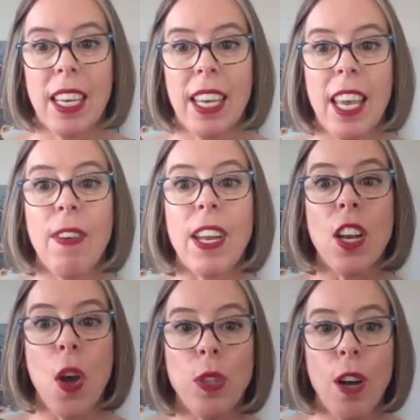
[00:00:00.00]
If it
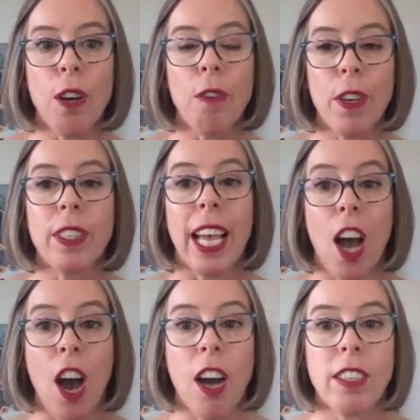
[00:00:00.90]
no longer feels like
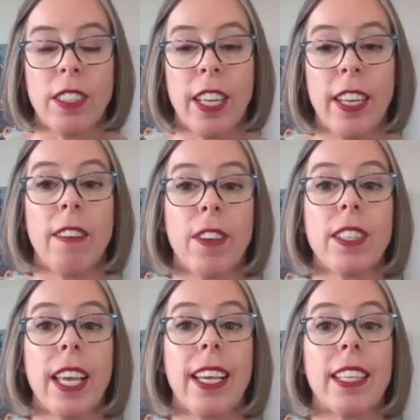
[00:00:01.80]
oxygen and it feels
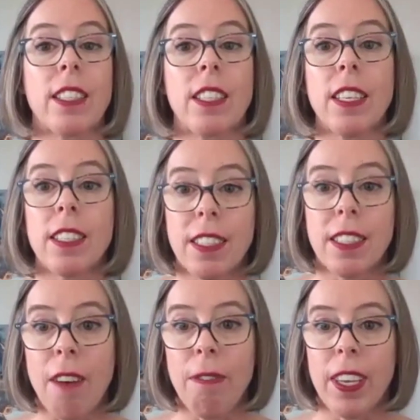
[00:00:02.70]
like it's
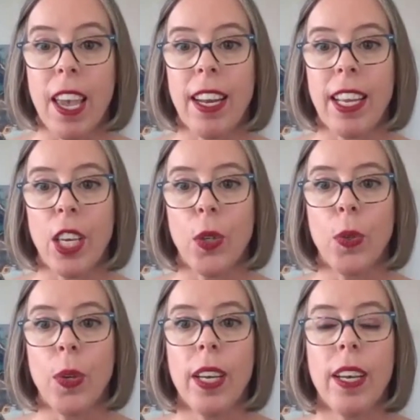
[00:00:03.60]
suffocating
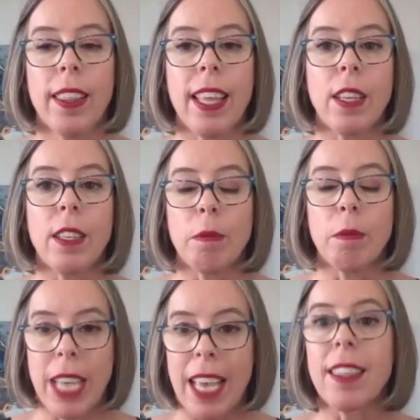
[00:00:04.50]
you, then
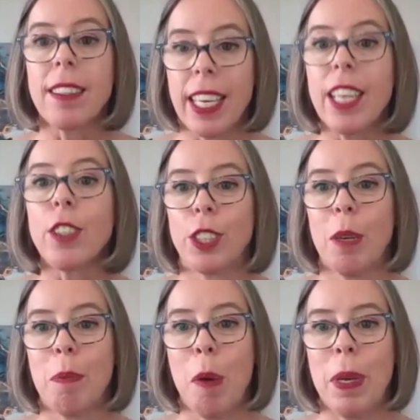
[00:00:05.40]
take the leadership
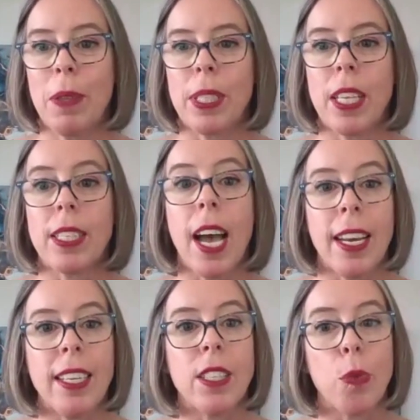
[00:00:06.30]
moment, which is, I
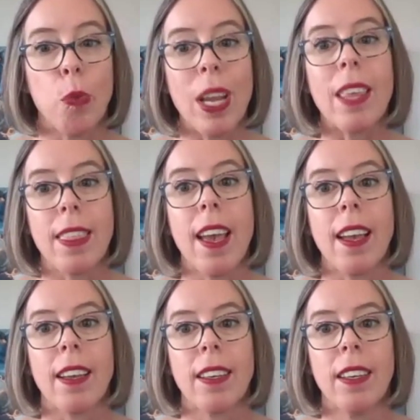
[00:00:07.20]
need to
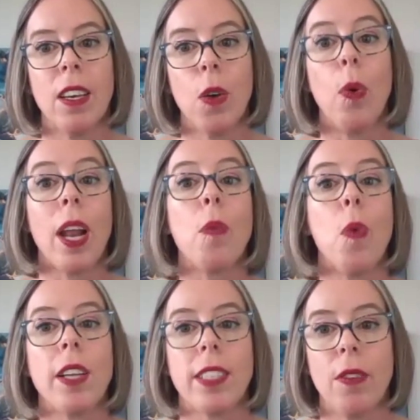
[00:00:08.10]
rethink what I
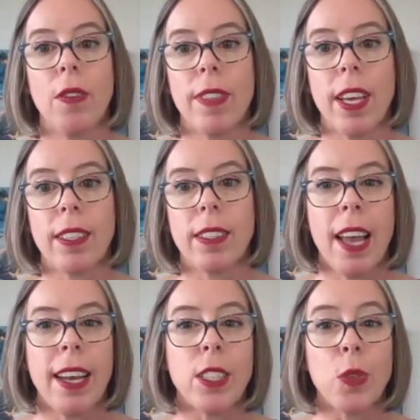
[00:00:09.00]
want out of this. I
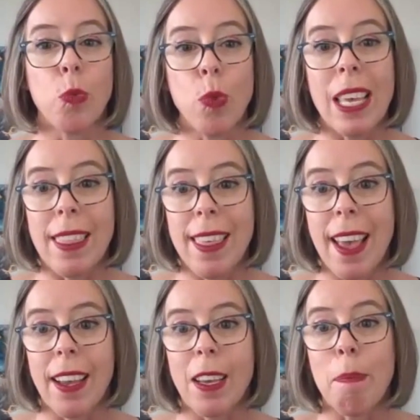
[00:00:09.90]
need to
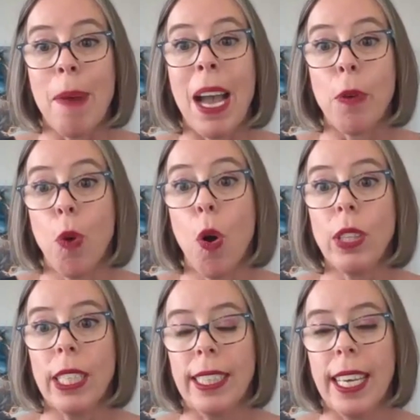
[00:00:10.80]
rethink my role
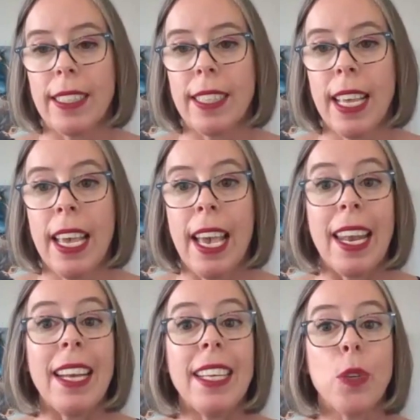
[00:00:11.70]
in this. And
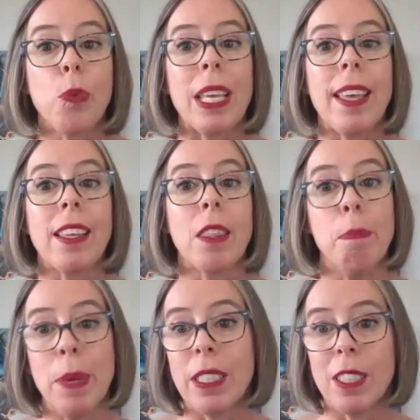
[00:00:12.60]
I need to rethink the
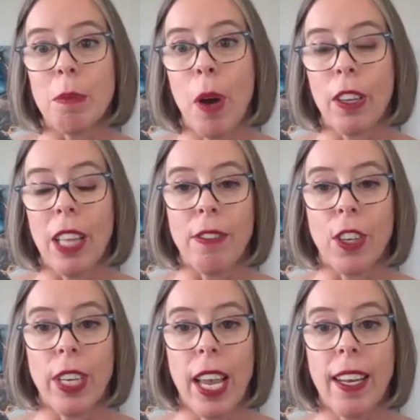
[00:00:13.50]
business model I've
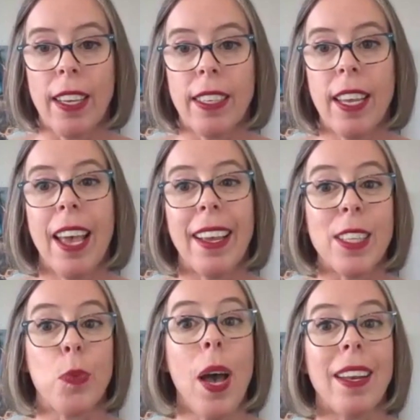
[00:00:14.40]
created. And
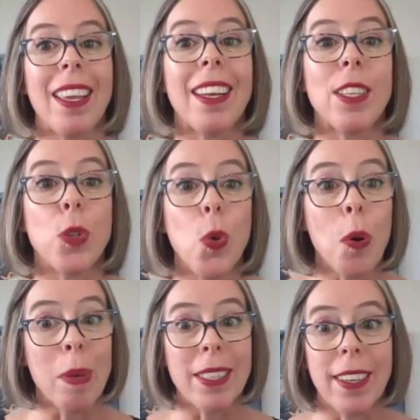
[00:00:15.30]
guess what? It is your
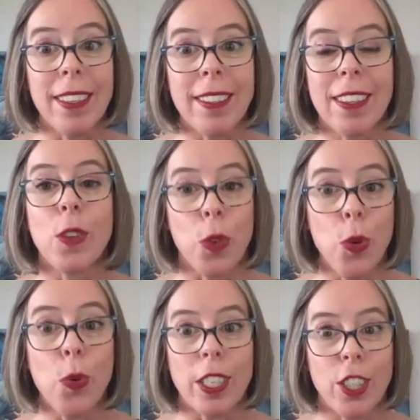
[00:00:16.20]
business. So you
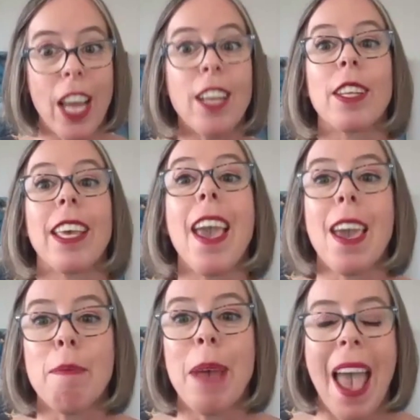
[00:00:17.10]
can change the
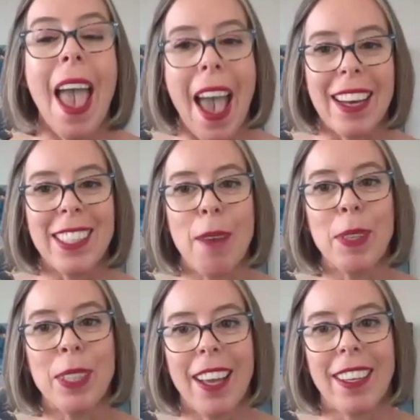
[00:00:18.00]
game anytime you
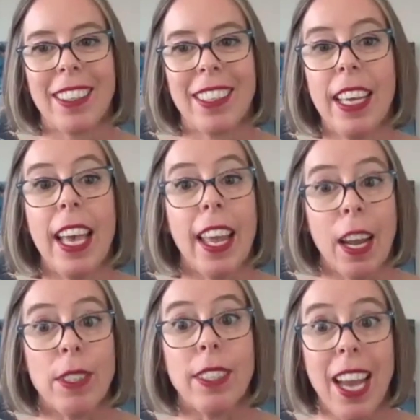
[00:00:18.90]
like. And
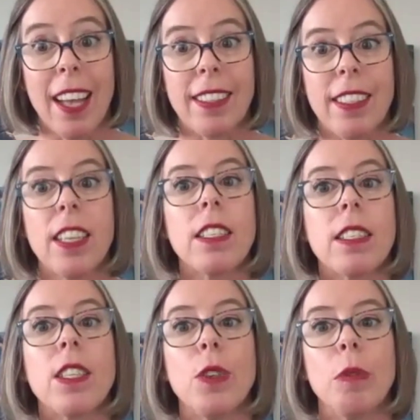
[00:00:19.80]
I'd suggest
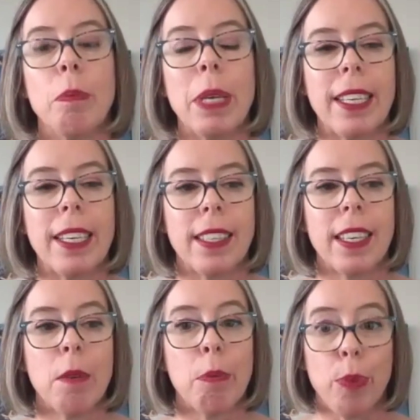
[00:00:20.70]
soon, because
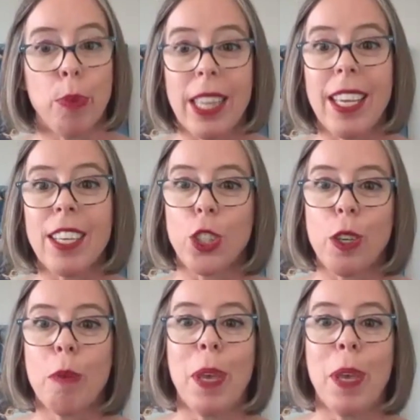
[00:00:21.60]
breathing
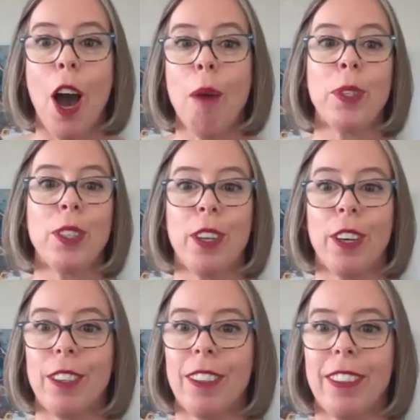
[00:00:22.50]
shouldn't be optional.